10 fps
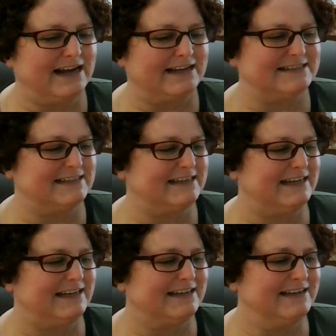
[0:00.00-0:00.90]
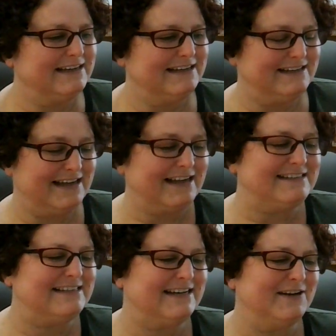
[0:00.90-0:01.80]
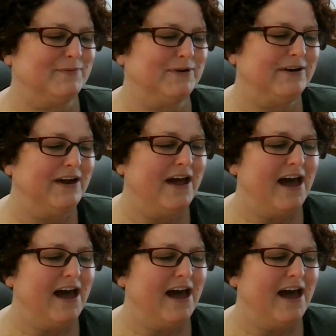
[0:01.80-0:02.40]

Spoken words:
asked the king. "Yes," said Elmer.